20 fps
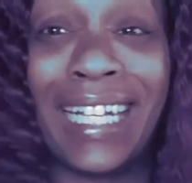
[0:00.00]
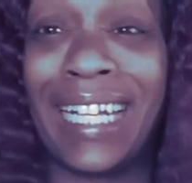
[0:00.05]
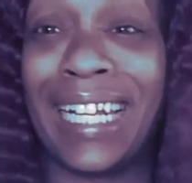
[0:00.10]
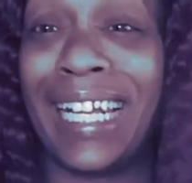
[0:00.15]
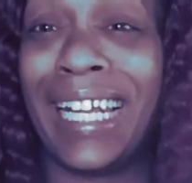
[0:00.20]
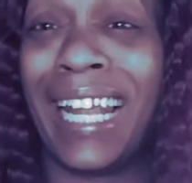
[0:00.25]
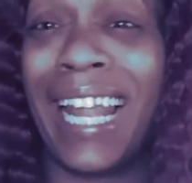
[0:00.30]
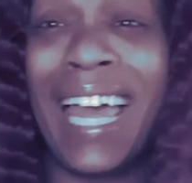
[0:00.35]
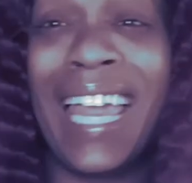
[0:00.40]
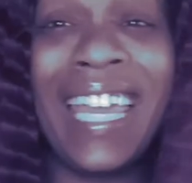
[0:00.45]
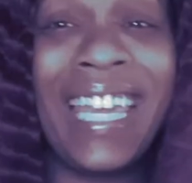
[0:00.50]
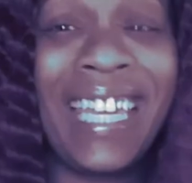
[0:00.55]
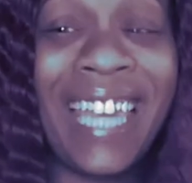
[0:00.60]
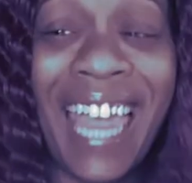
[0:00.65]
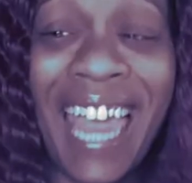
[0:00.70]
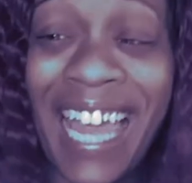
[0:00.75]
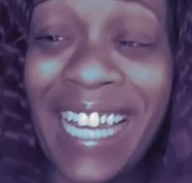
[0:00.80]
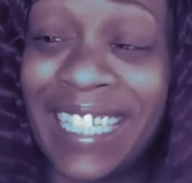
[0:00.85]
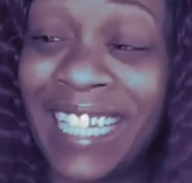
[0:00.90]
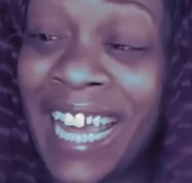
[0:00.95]
like
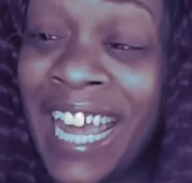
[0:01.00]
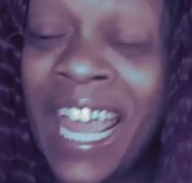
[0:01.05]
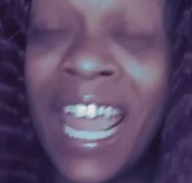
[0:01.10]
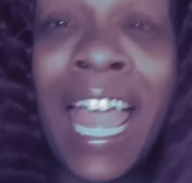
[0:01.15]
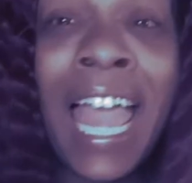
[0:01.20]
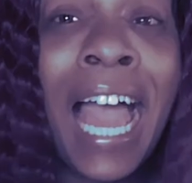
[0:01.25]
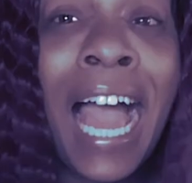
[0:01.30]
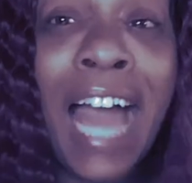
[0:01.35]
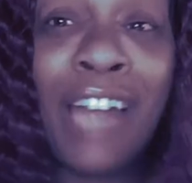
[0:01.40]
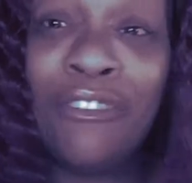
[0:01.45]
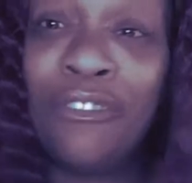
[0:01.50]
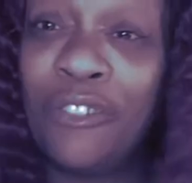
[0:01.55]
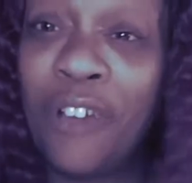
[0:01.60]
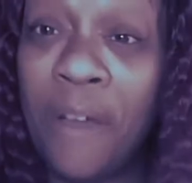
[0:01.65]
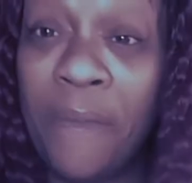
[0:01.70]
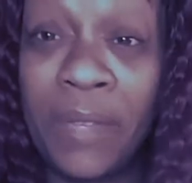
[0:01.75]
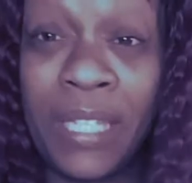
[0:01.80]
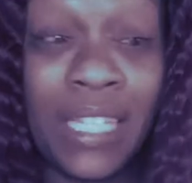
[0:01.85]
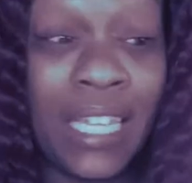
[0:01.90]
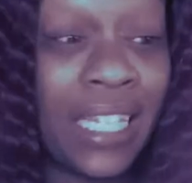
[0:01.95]
it. I don't
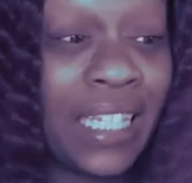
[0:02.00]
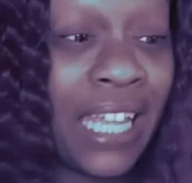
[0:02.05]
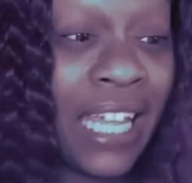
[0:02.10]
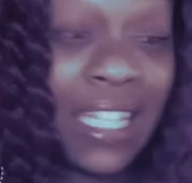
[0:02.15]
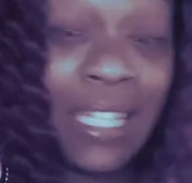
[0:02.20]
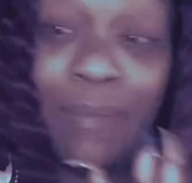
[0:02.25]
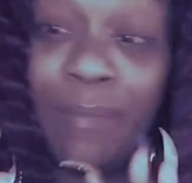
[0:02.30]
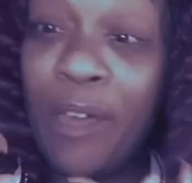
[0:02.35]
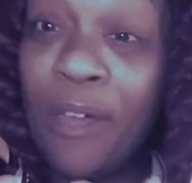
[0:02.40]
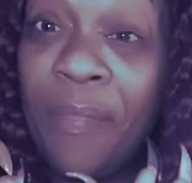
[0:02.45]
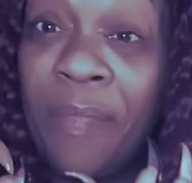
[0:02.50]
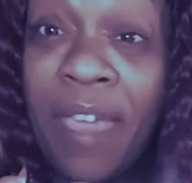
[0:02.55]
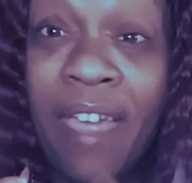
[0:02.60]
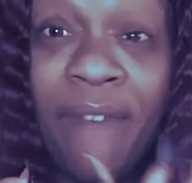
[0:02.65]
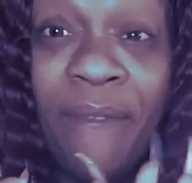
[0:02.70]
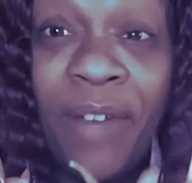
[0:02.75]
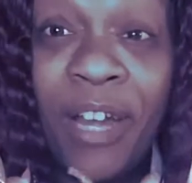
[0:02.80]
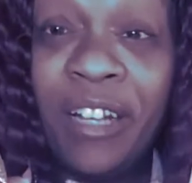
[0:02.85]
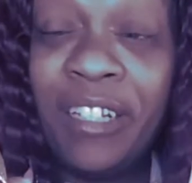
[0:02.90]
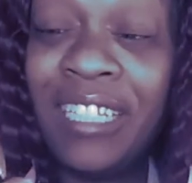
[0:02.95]
know if it's because I smelled
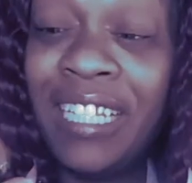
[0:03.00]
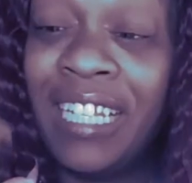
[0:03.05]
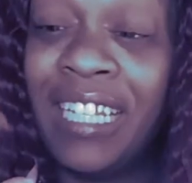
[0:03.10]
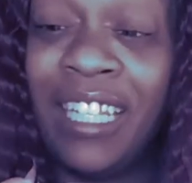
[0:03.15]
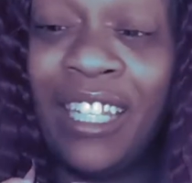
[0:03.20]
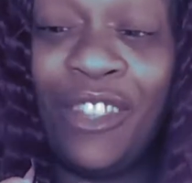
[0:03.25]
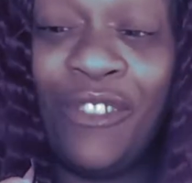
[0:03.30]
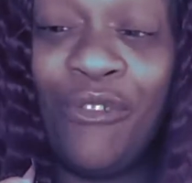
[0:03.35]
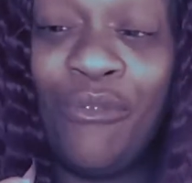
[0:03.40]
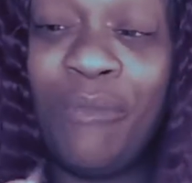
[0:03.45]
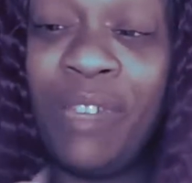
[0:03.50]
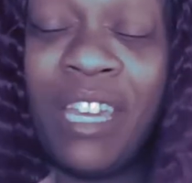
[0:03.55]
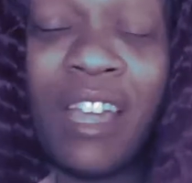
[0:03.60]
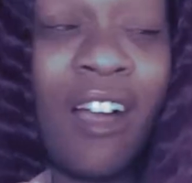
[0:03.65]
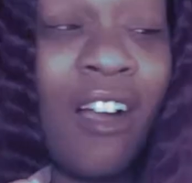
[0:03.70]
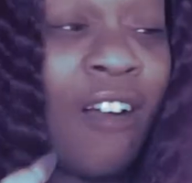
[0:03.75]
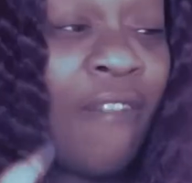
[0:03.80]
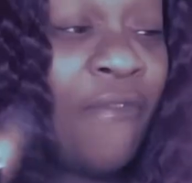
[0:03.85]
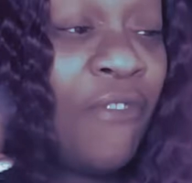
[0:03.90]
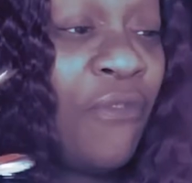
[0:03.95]
that first and it threw me
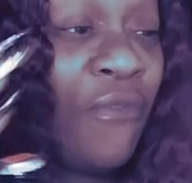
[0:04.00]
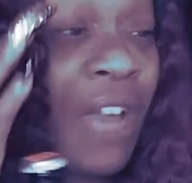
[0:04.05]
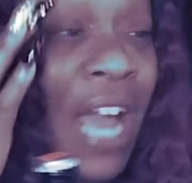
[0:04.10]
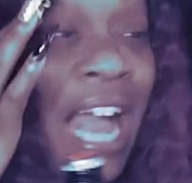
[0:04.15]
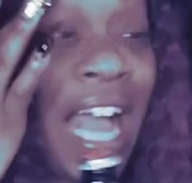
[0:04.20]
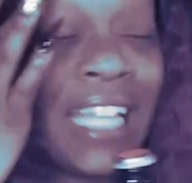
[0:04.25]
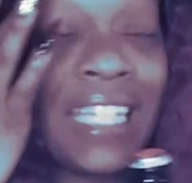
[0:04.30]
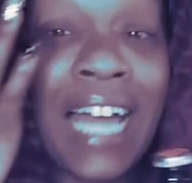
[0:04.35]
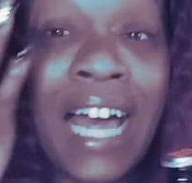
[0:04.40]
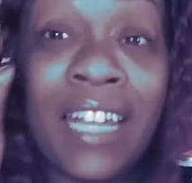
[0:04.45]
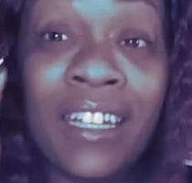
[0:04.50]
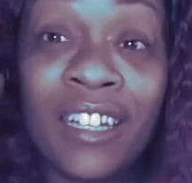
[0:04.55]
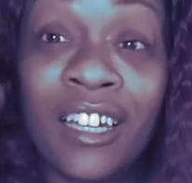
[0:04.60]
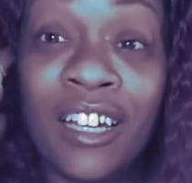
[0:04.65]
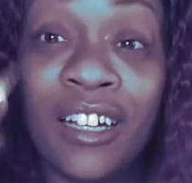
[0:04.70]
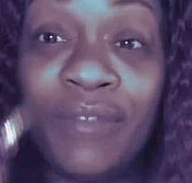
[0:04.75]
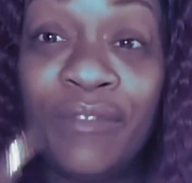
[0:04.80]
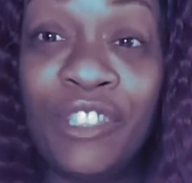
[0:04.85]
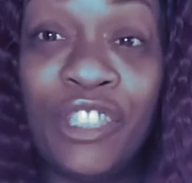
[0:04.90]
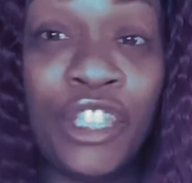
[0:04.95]
off. You guys, I
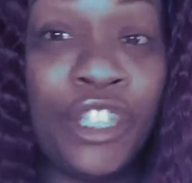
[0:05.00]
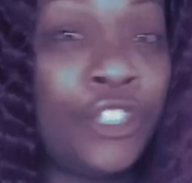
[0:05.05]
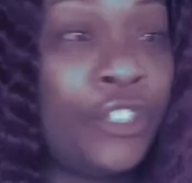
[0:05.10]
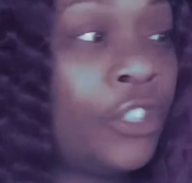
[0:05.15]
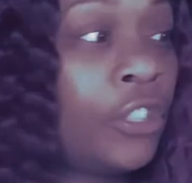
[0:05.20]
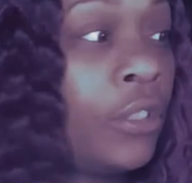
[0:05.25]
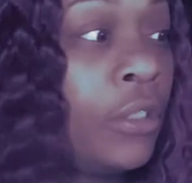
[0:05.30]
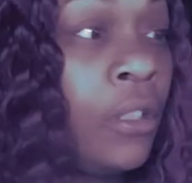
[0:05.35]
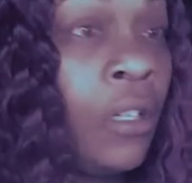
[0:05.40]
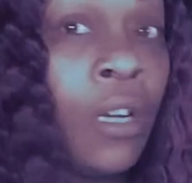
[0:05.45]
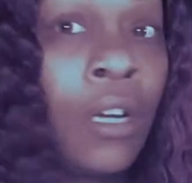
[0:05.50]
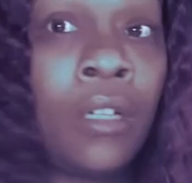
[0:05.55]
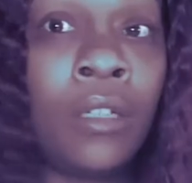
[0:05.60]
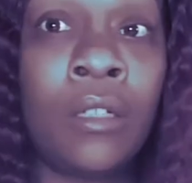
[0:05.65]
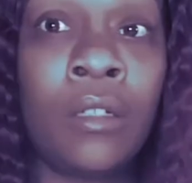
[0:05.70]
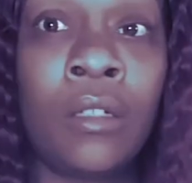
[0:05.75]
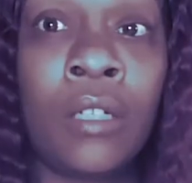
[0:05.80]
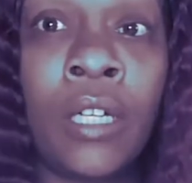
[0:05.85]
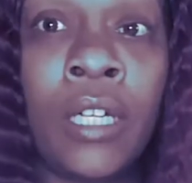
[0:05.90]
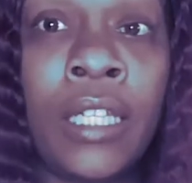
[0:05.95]
love ginger. I
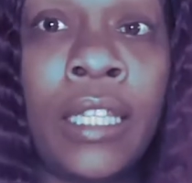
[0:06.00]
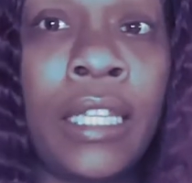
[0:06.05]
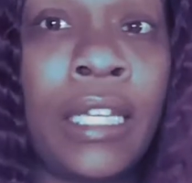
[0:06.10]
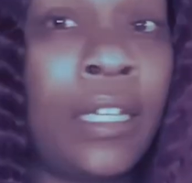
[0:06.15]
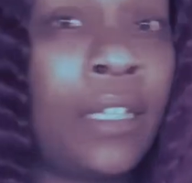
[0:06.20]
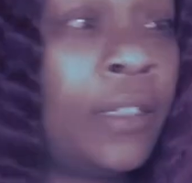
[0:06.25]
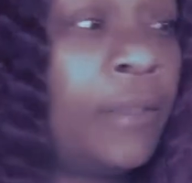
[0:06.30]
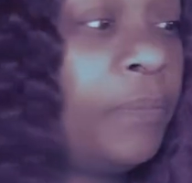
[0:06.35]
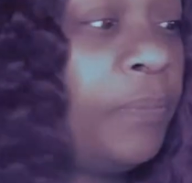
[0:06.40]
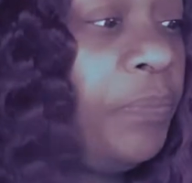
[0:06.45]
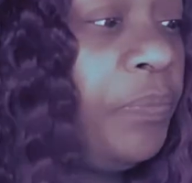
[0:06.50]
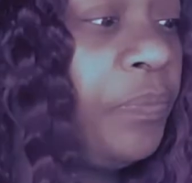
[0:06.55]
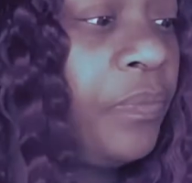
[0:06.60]
don't like that.